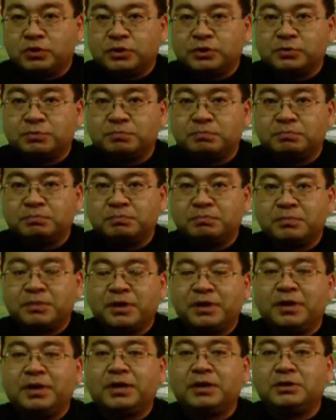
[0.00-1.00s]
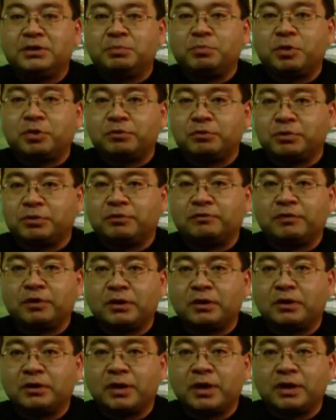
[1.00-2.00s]
Tourism and Department
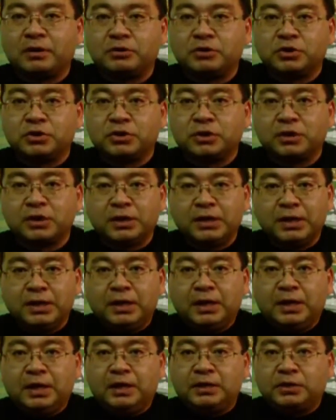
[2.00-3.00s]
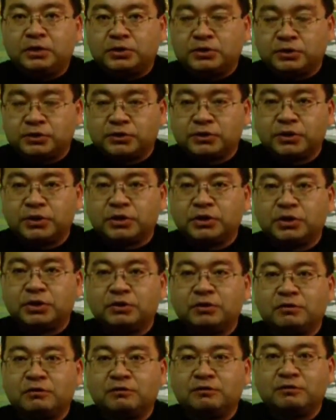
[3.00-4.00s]
of Agriculture and
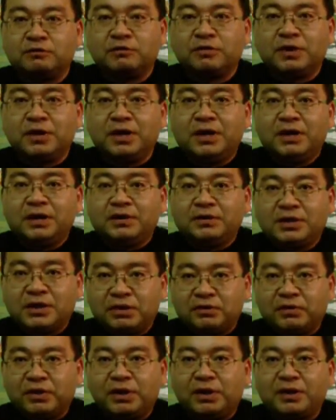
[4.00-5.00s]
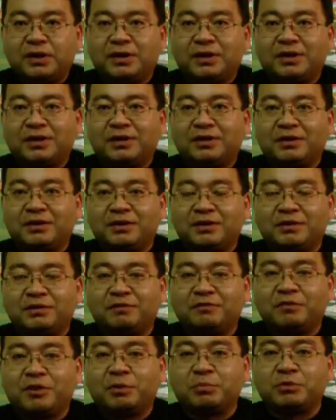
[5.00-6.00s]
Association of Dairy
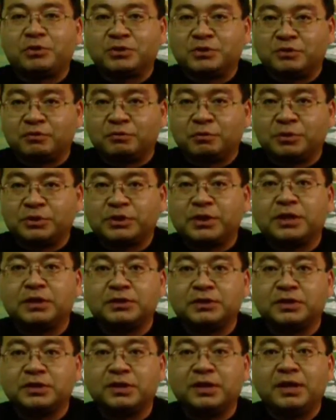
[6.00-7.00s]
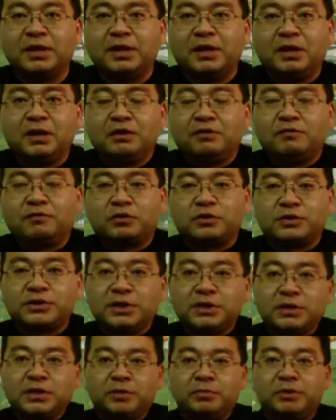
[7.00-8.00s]
Farmers of Wisconsin for
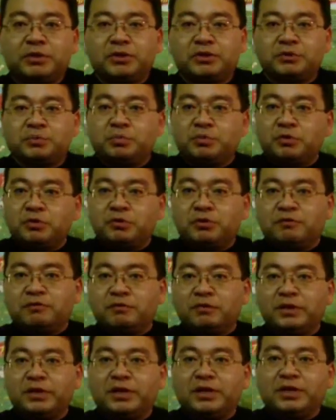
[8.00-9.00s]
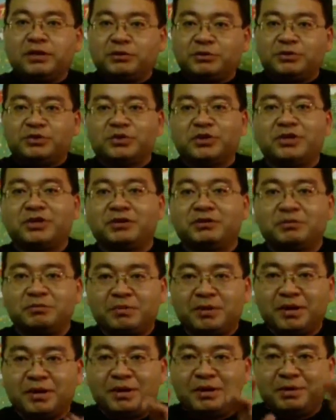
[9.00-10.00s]
sending me this beautifully illustrated
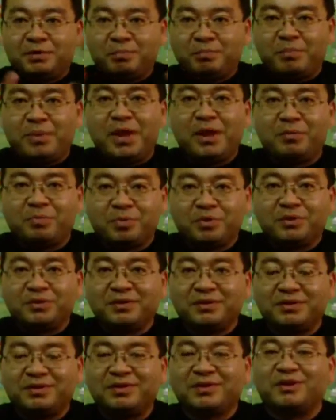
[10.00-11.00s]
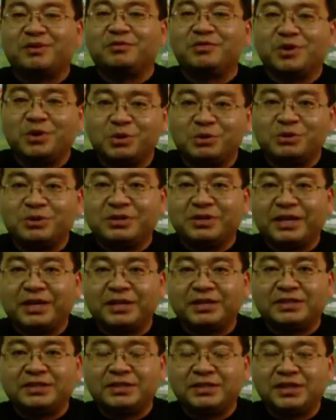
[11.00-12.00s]
map of the whole
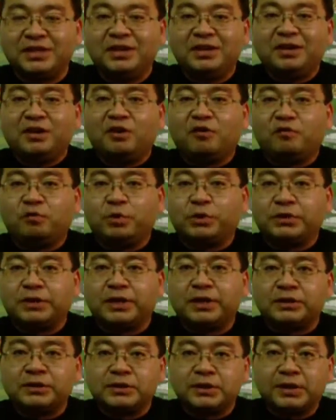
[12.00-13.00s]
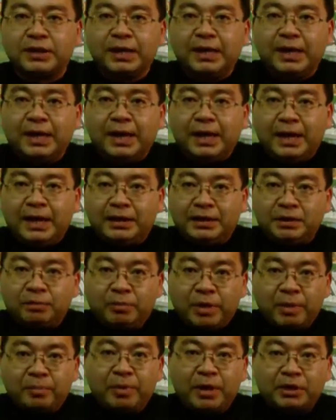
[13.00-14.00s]
state of Wisconsin.
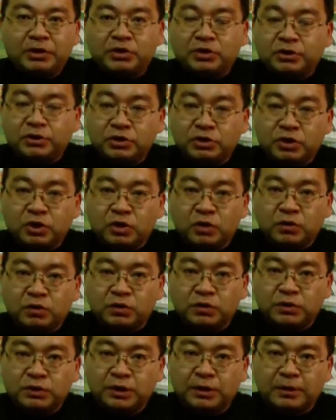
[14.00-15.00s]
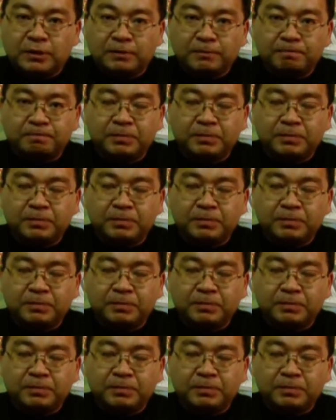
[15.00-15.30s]
And the map actually shows